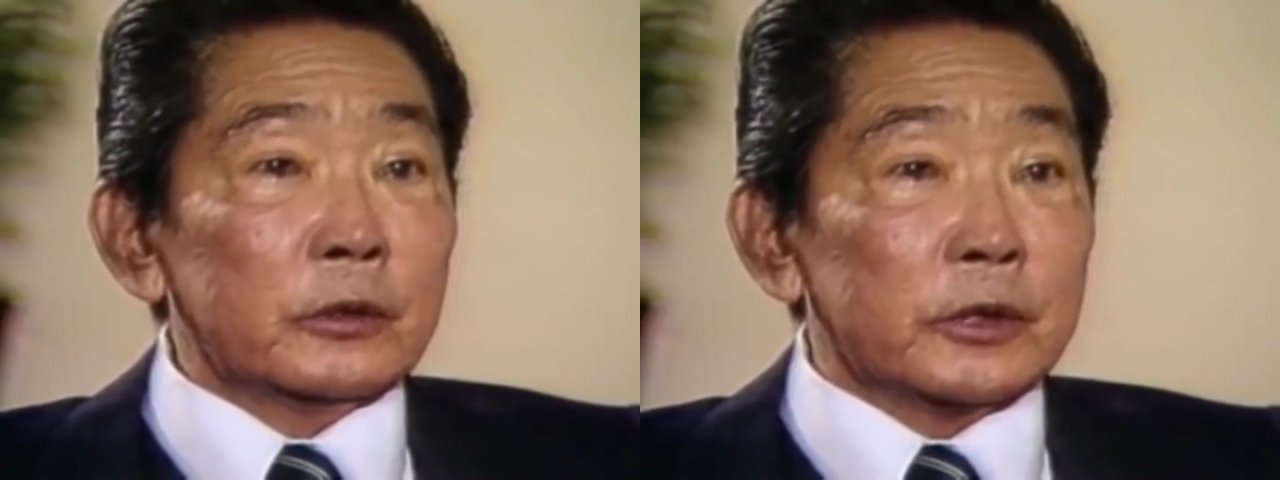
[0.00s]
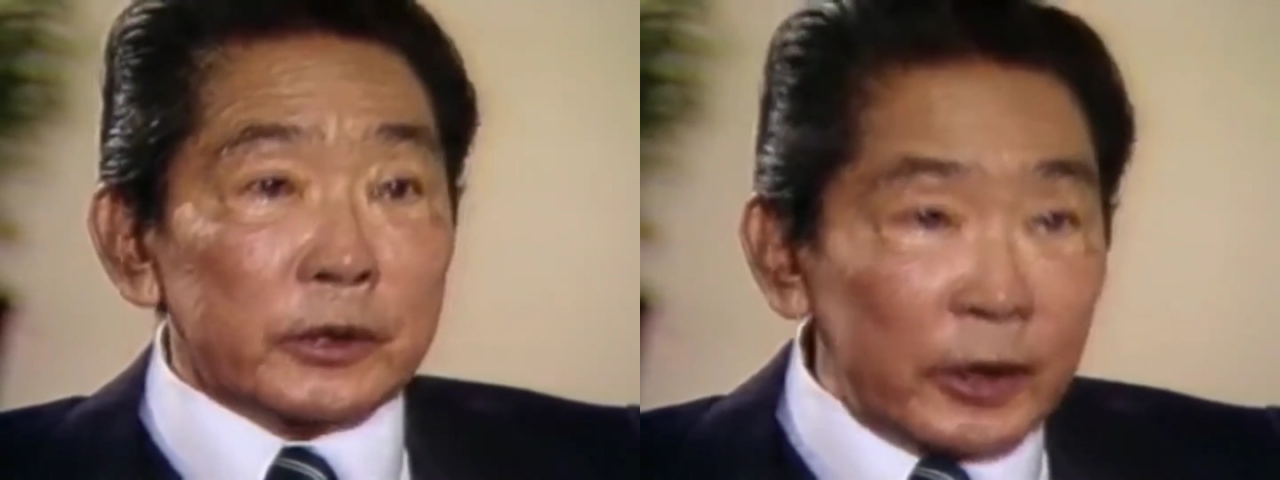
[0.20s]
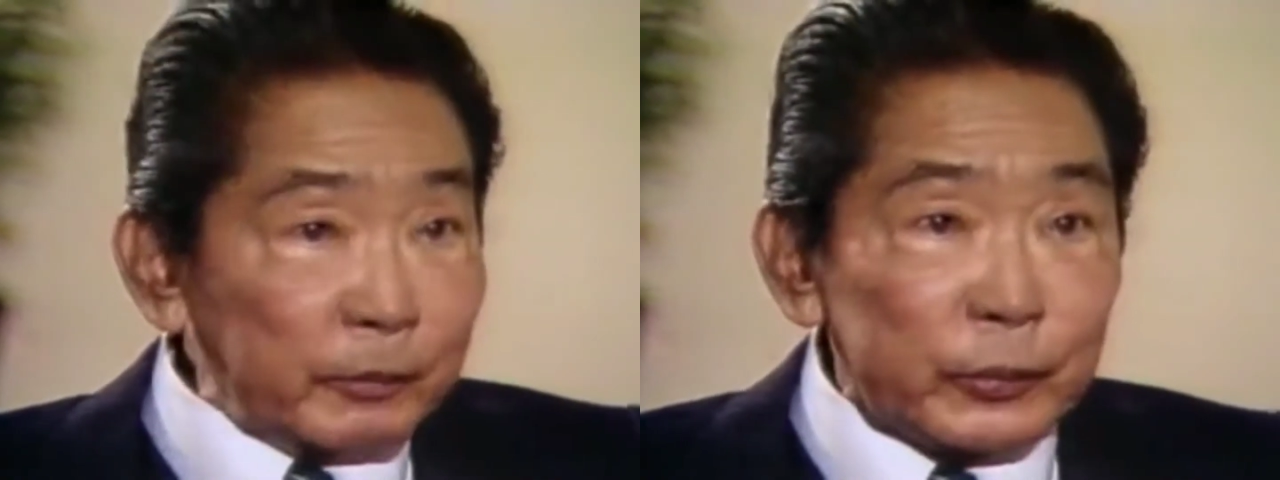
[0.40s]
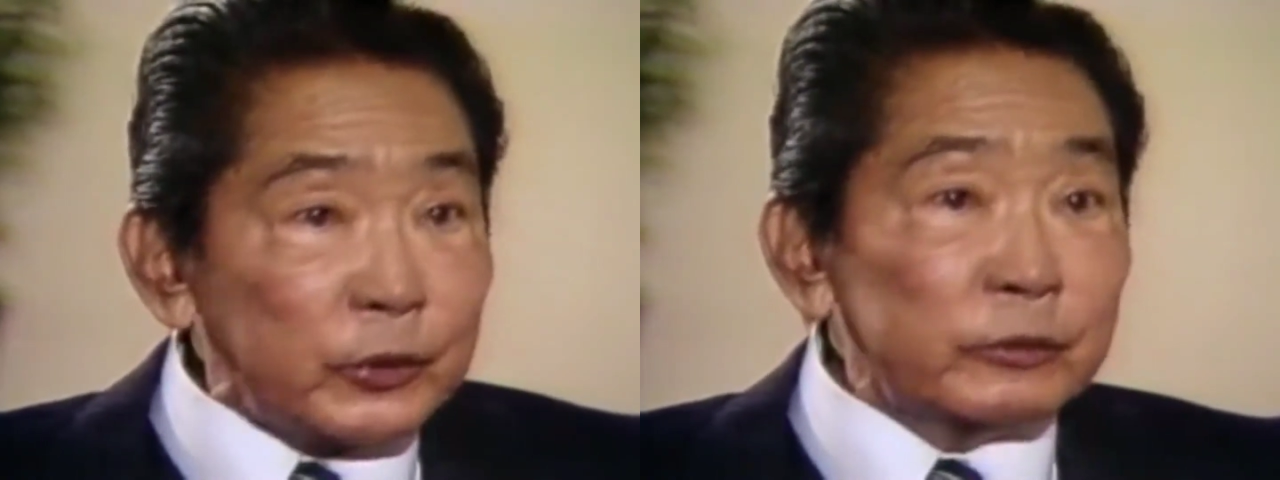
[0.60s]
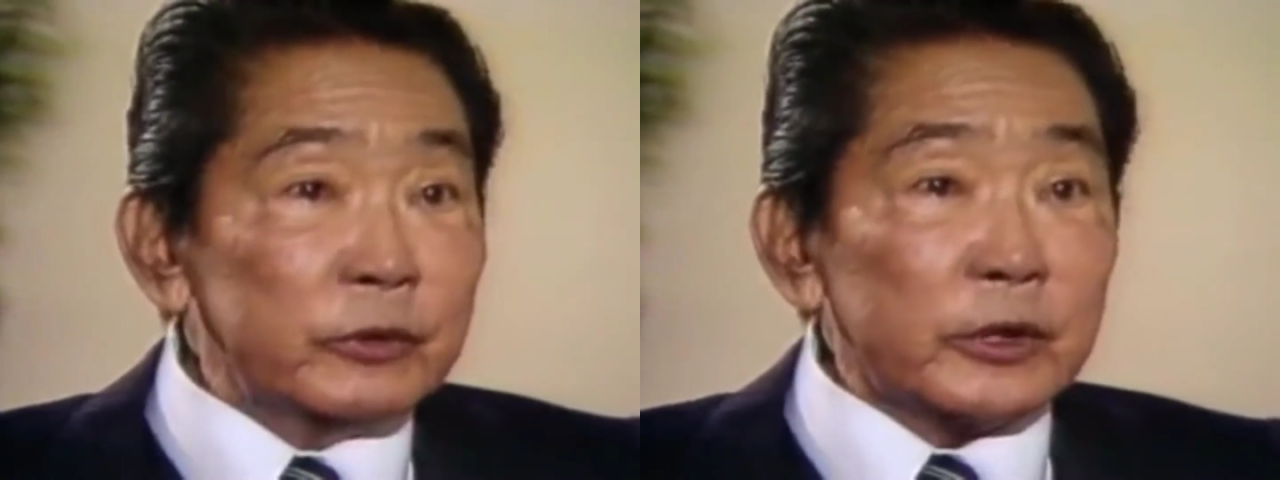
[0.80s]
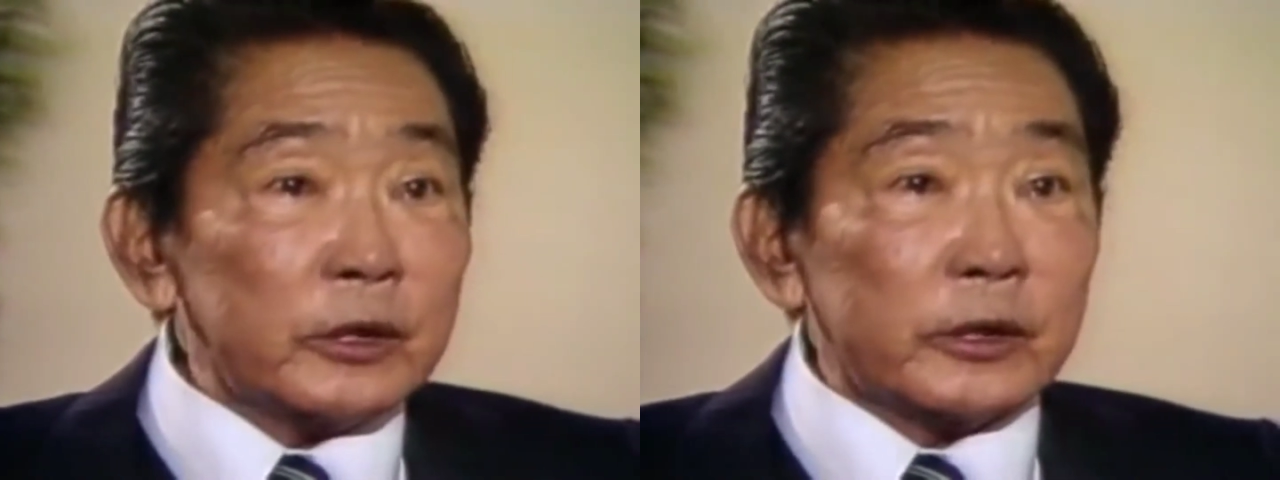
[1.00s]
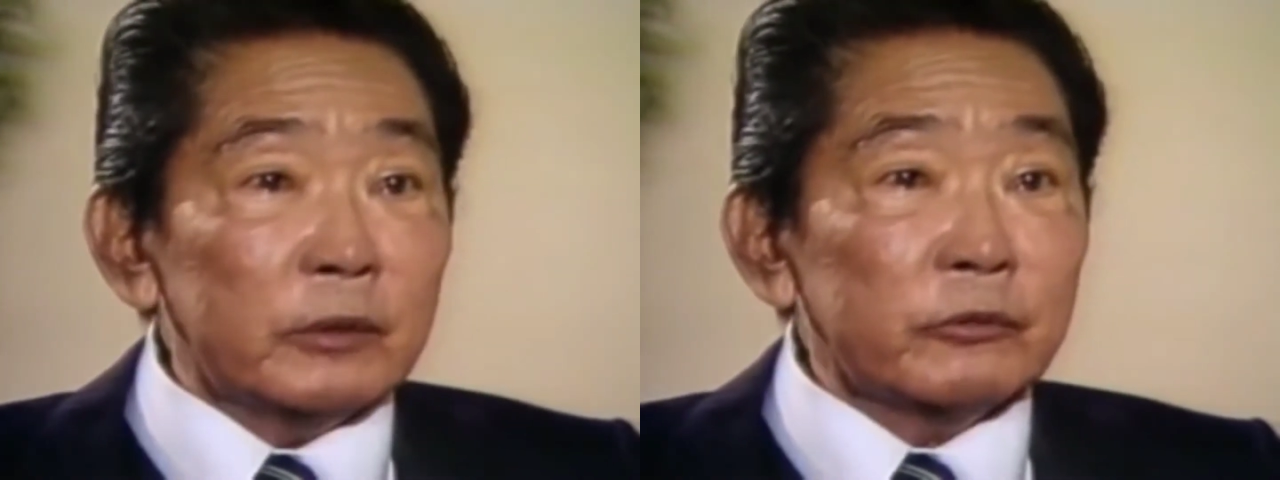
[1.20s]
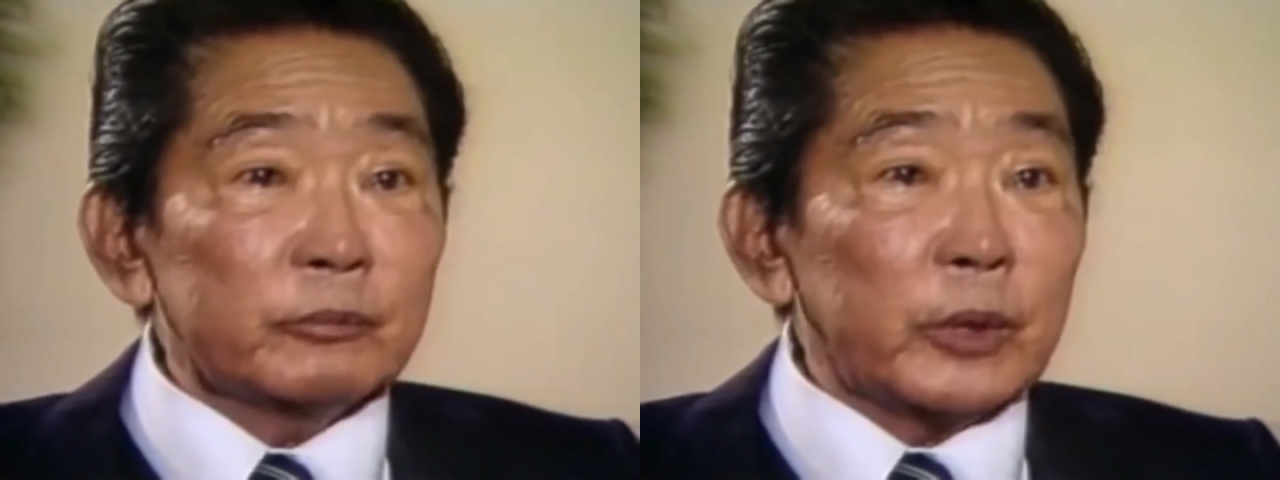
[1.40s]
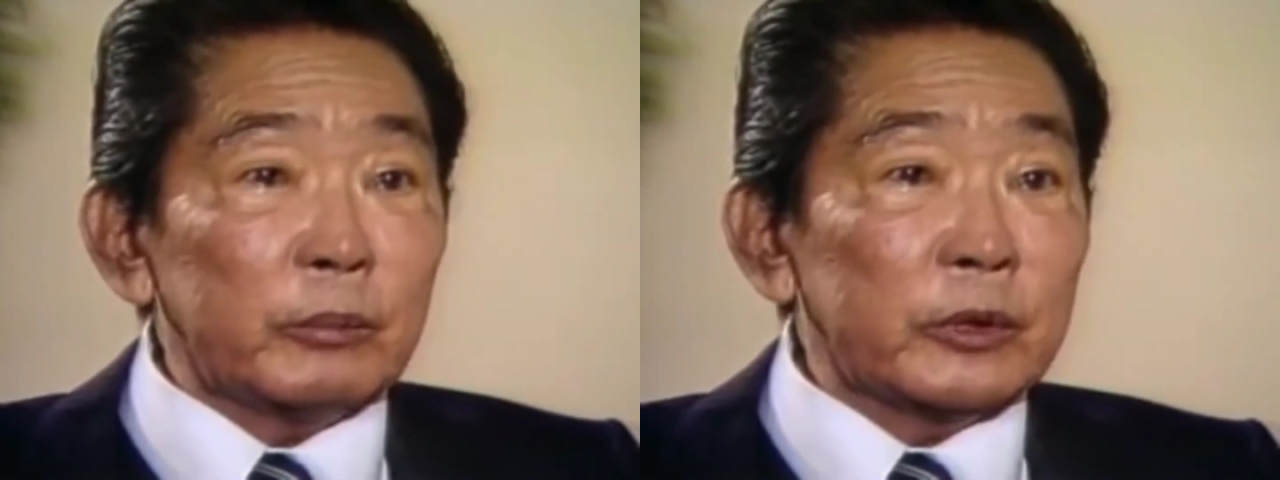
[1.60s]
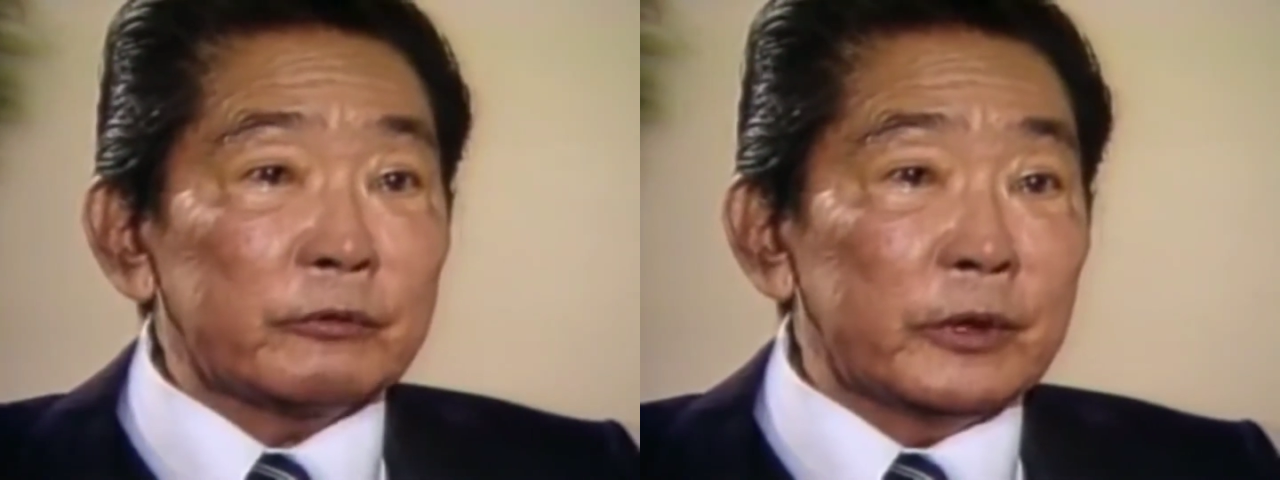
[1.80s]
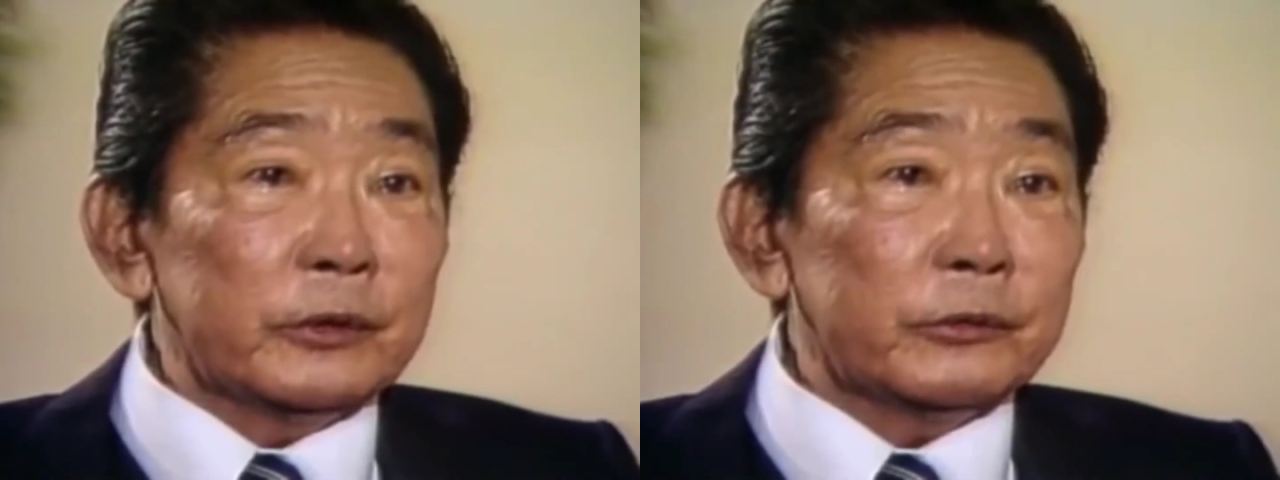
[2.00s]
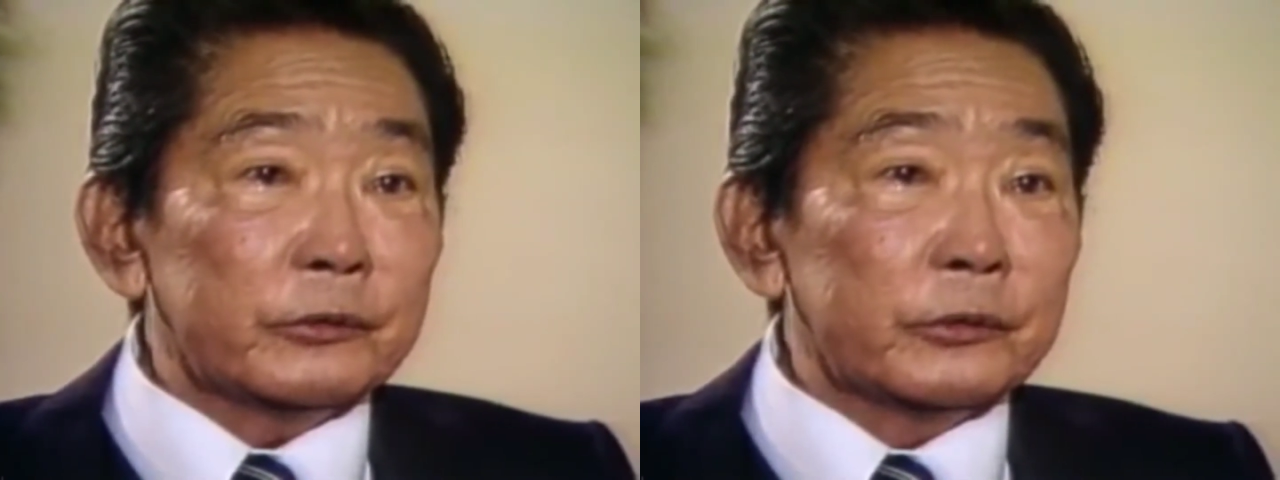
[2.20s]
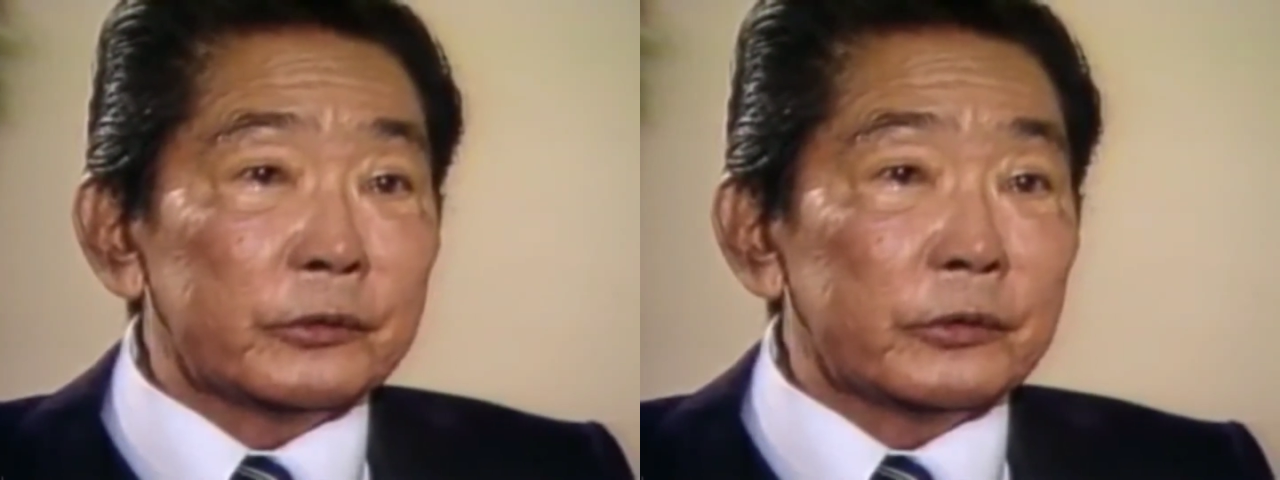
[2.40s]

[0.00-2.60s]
Did they prove that it came from public funds?